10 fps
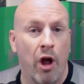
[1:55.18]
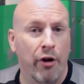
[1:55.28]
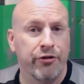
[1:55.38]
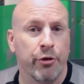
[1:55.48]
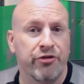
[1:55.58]
We'll
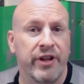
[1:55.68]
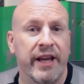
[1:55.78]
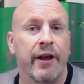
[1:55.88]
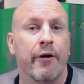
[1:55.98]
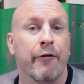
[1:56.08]
also
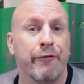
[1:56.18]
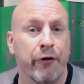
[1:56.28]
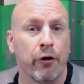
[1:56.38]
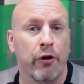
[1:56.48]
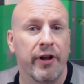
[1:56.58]
see
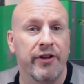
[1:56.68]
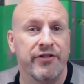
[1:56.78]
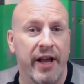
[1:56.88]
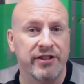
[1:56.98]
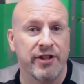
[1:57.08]
full
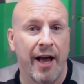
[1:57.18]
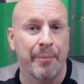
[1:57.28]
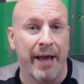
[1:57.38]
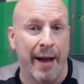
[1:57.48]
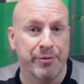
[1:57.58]

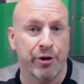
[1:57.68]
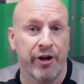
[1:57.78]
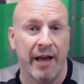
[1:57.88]
desktop capture